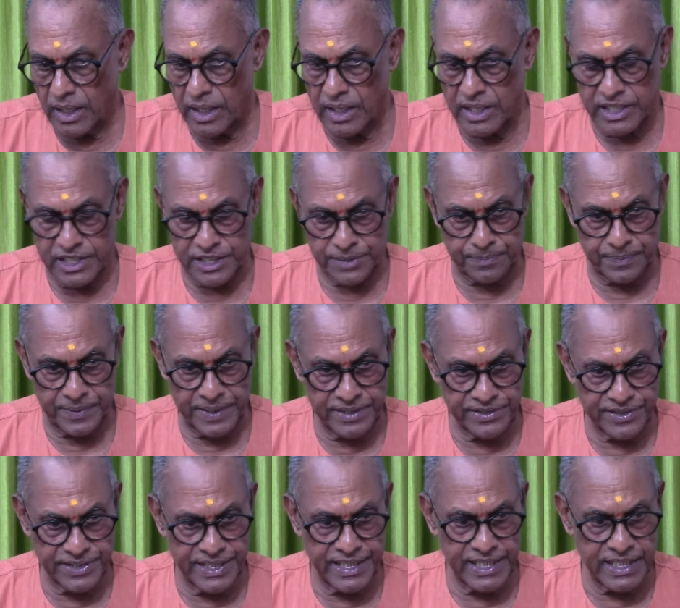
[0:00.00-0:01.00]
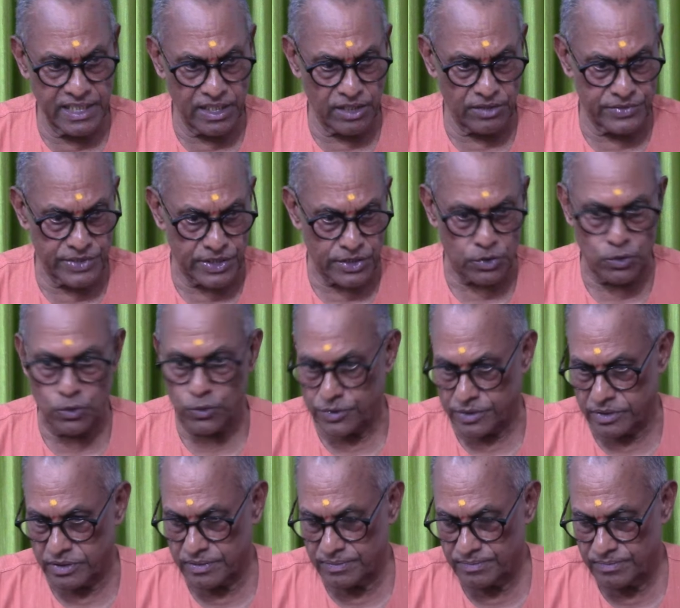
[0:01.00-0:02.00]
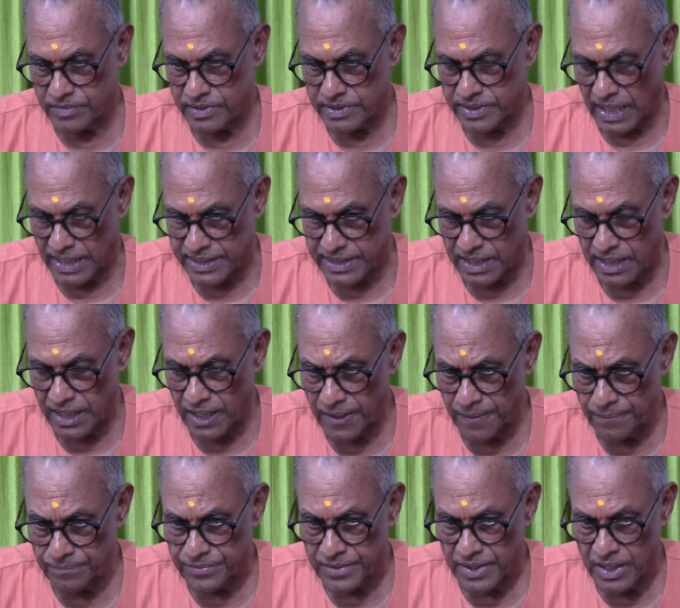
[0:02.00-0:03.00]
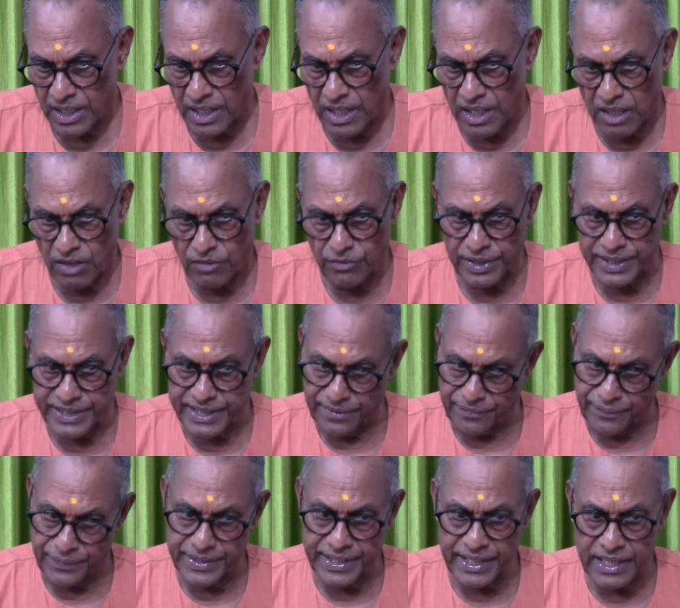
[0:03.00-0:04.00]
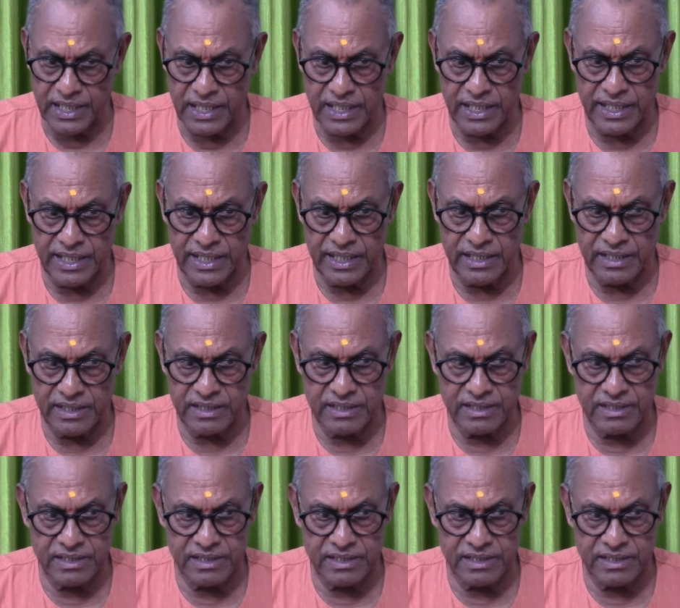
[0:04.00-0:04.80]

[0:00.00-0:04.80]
a seeker of the truth, sadhaka, will definitely